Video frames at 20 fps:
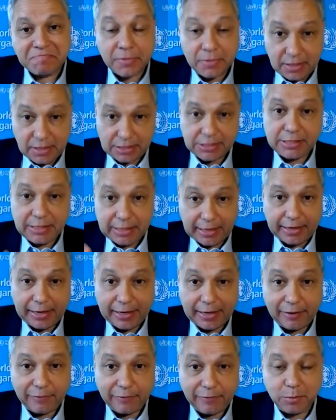doesn't yet
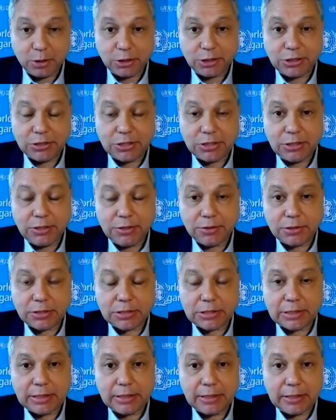have emergency
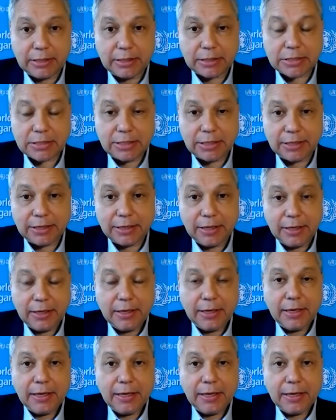use listing.